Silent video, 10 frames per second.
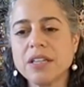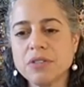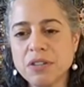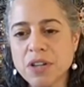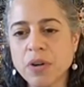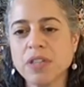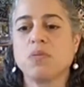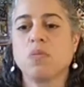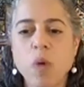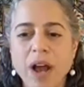So to
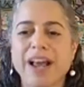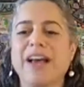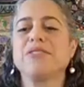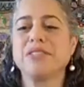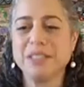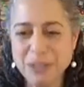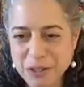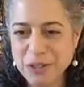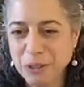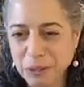notice what else is
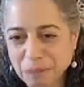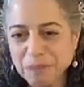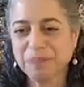true.